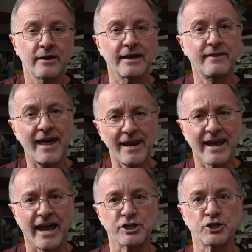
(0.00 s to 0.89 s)
In that
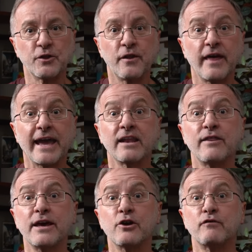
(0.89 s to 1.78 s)
occasion, they can
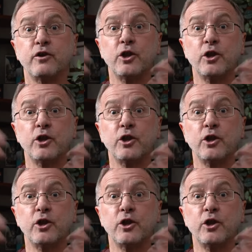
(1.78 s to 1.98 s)
think of